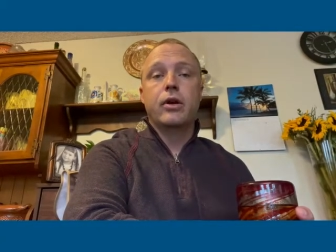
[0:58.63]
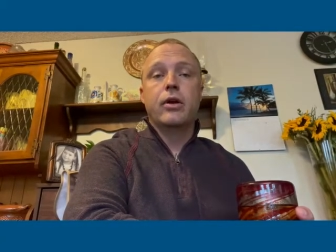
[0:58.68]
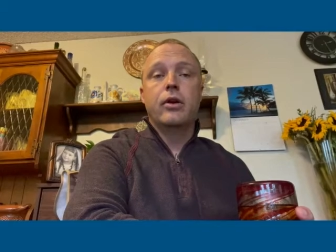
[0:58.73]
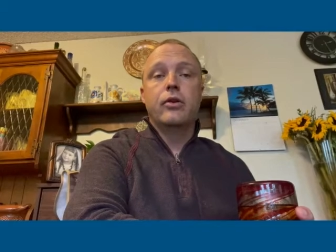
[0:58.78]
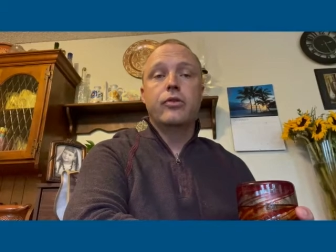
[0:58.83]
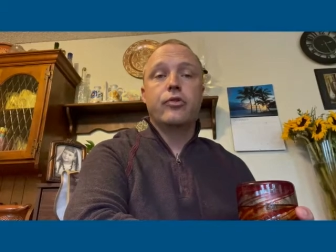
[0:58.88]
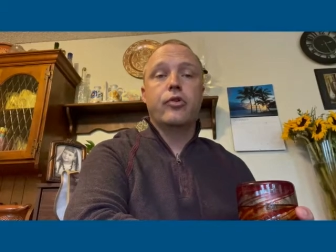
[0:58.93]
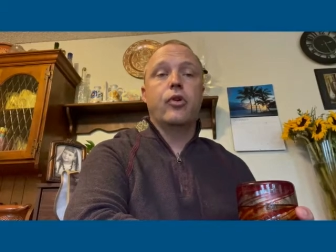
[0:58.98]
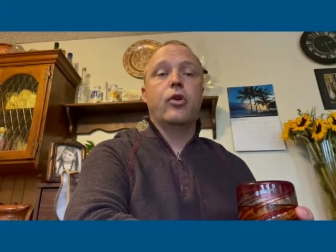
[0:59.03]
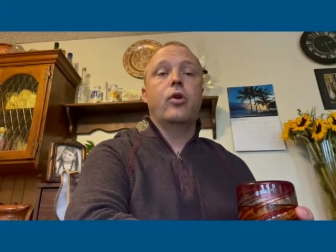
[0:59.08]

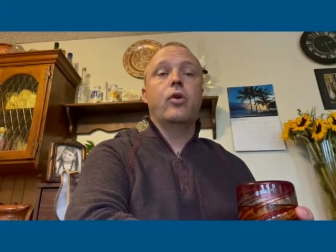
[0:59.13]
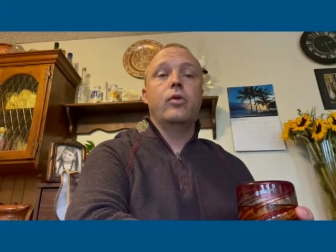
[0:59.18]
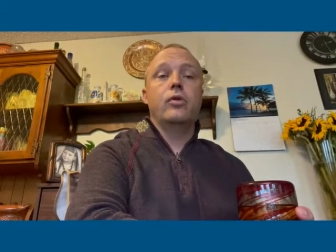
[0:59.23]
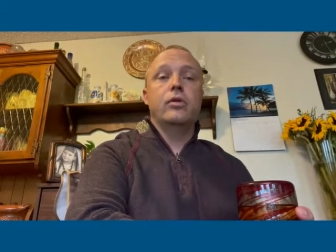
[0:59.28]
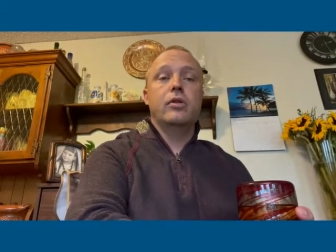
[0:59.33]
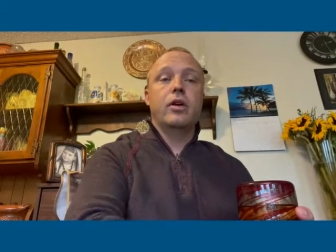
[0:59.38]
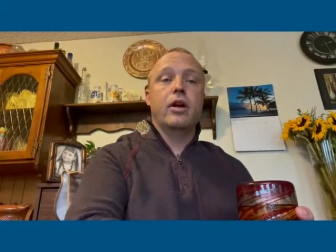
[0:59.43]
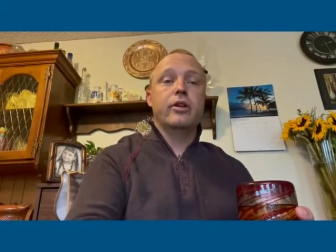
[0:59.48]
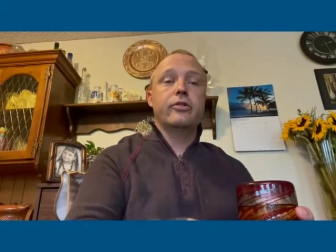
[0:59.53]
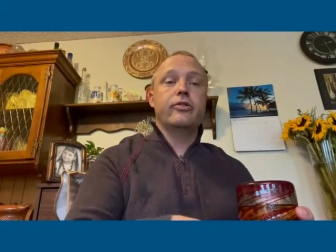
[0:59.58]
So
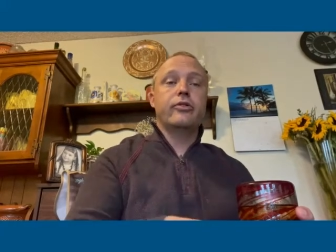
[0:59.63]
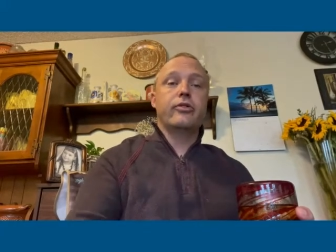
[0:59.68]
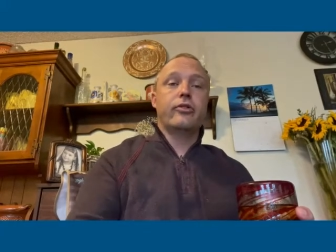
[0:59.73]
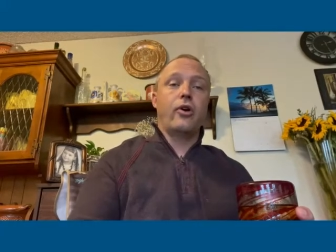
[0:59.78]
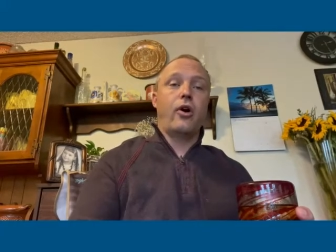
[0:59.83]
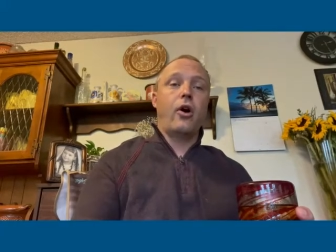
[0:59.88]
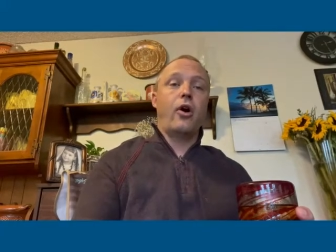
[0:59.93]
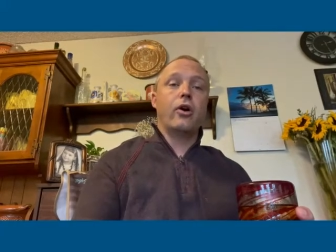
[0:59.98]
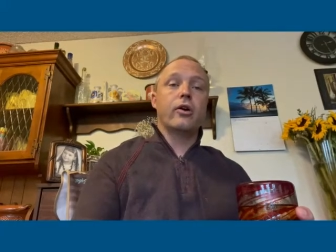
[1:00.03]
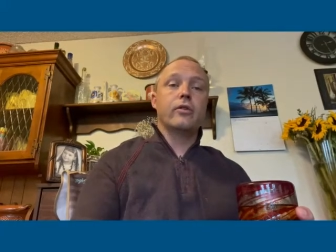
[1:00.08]
let's
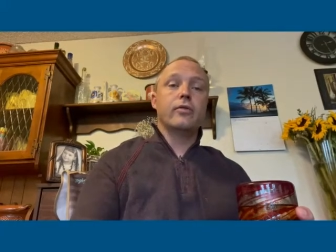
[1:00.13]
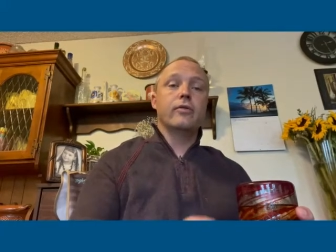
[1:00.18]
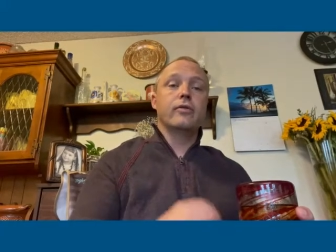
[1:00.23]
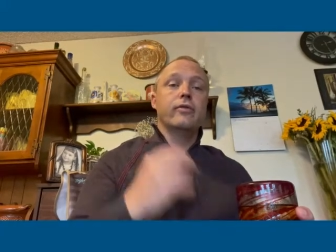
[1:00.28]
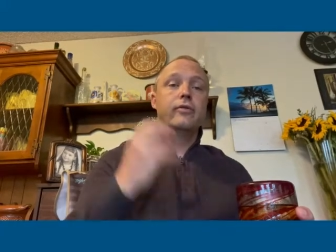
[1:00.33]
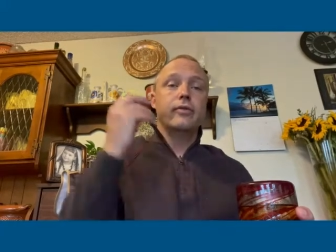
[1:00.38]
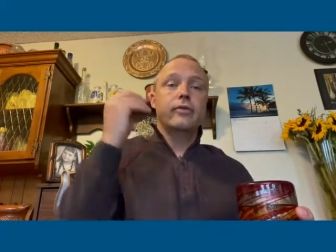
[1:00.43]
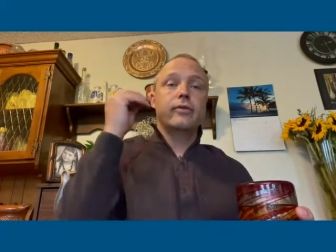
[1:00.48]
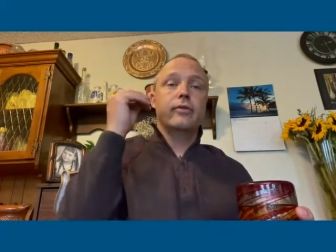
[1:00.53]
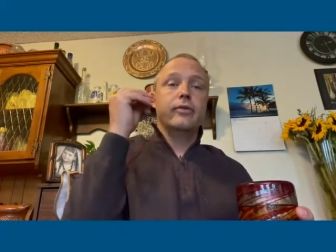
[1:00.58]
start
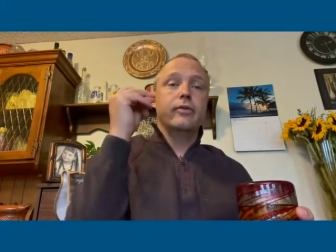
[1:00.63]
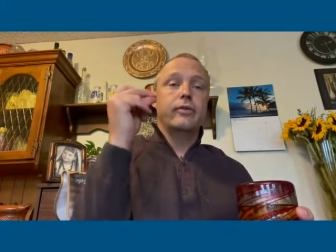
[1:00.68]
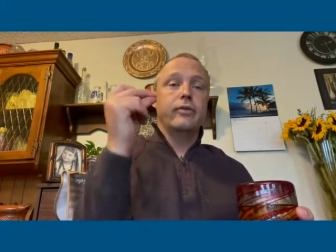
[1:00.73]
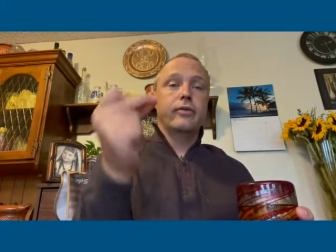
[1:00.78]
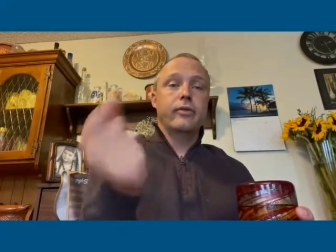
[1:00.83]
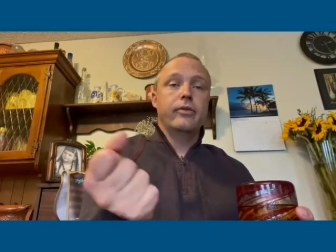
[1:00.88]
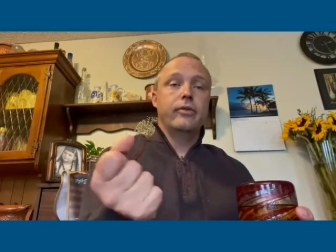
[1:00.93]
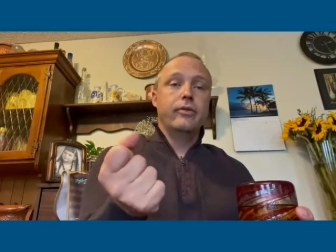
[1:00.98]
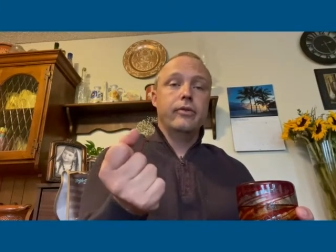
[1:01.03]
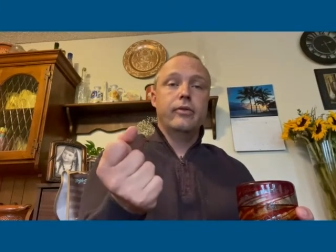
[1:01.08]

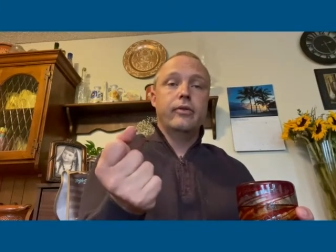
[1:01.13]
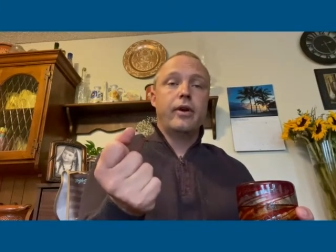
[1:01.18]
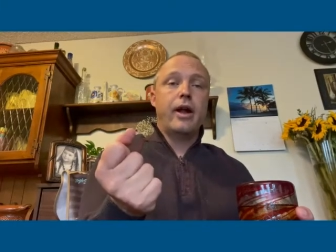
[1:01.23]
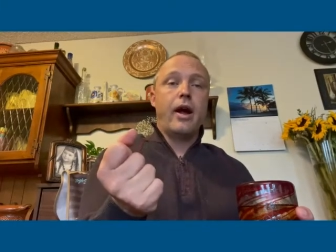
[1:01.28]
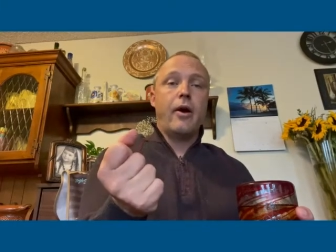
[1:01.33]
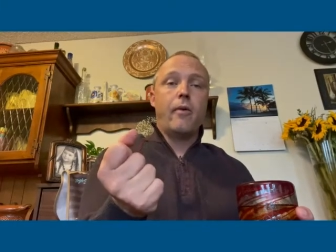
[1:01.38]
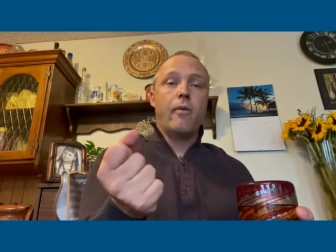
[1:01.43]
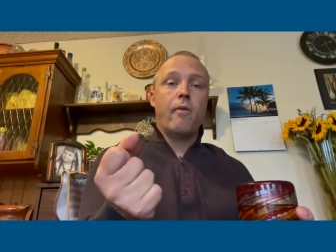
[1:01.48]
now.